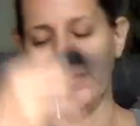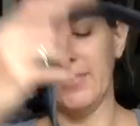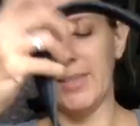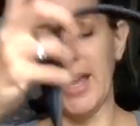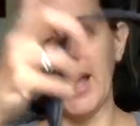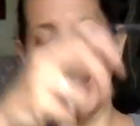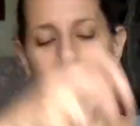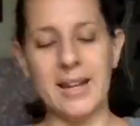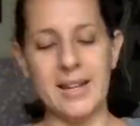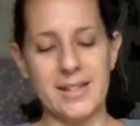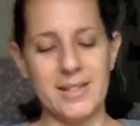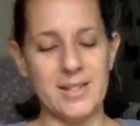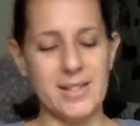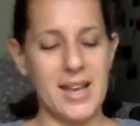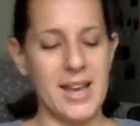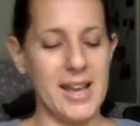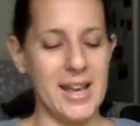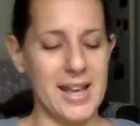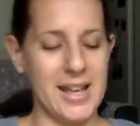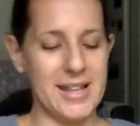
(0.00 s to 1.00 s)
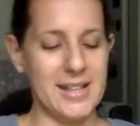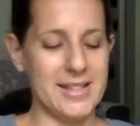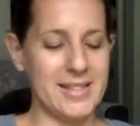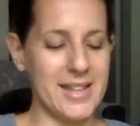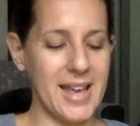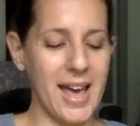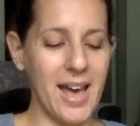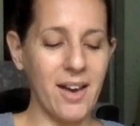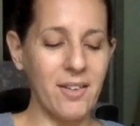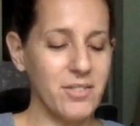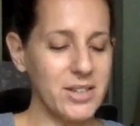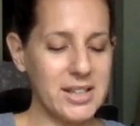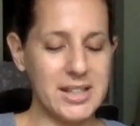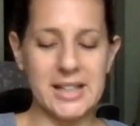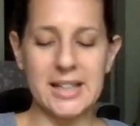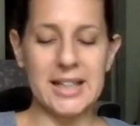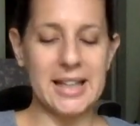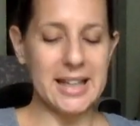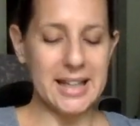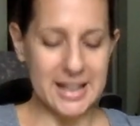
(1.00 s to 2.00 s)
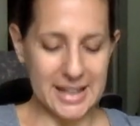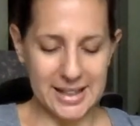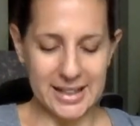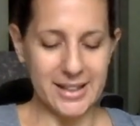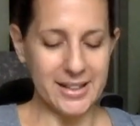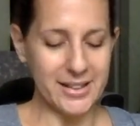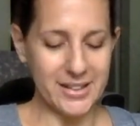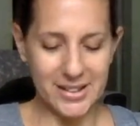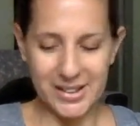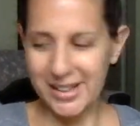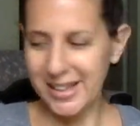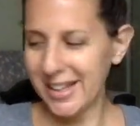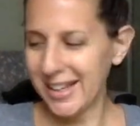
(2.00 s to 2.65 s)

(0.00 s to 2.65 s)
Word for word: That is, is evidently clear.